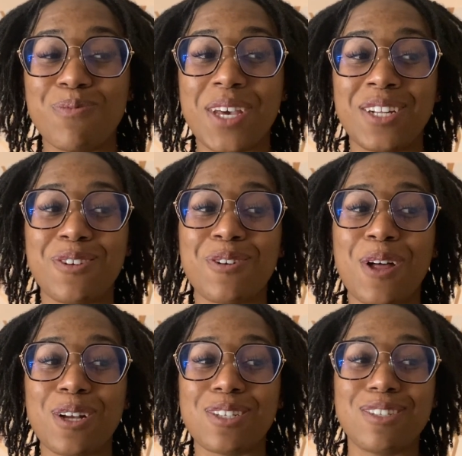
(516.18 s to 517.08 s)

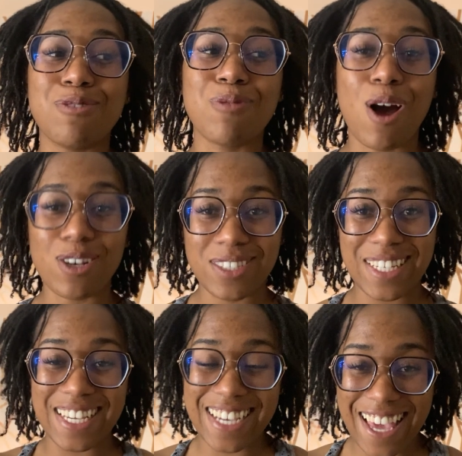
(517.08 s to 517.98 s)
interlocked 2
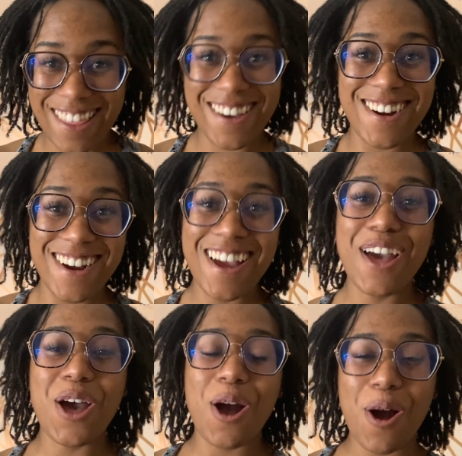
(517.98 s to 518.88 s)
locks together,
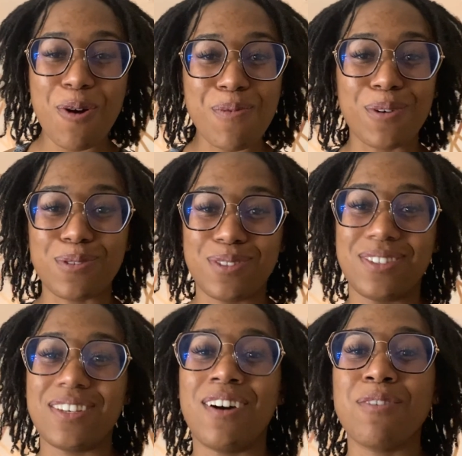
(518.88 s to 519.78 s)

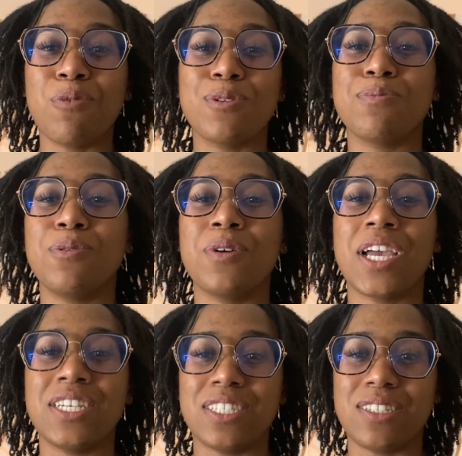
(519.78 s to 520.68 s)
almost, on multiple
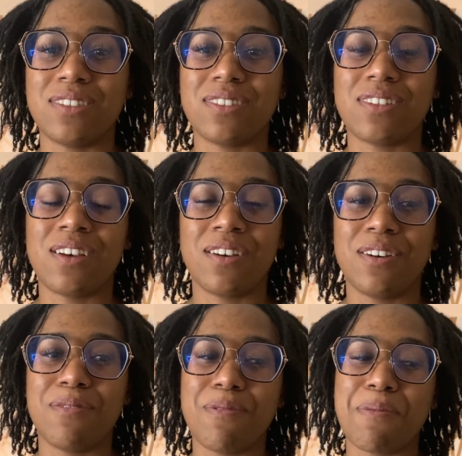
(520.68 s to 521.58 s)
occasions.
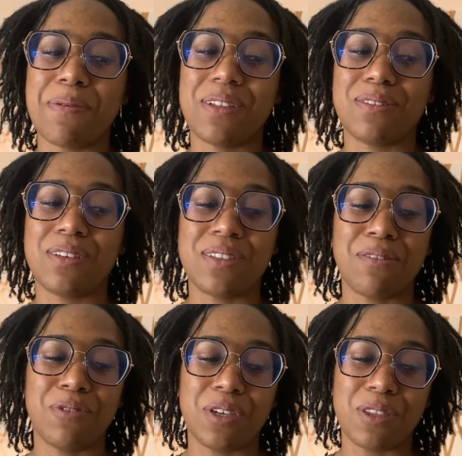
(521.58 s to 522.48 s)
And maybe that's because I
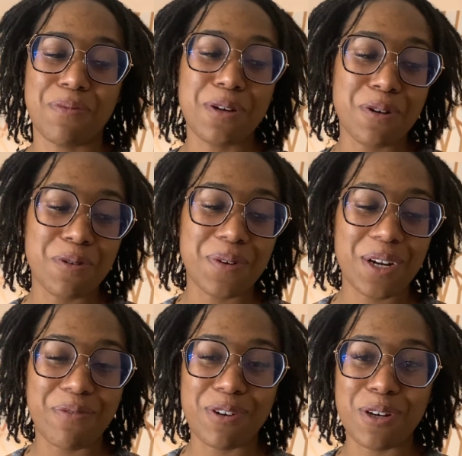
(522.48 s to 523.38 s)
don't look in the mirror or
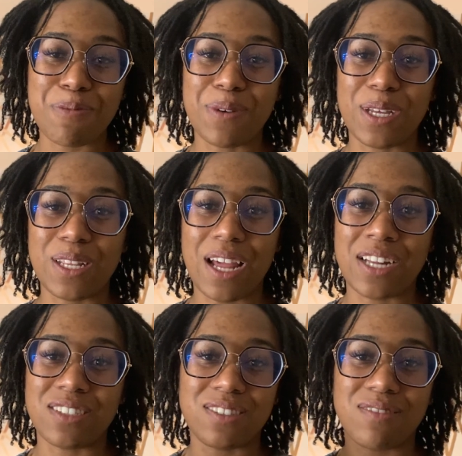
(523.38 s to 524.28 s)
whatever, but I
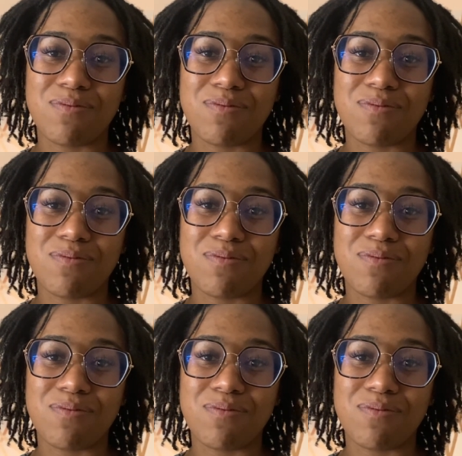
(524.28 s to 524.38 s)
just,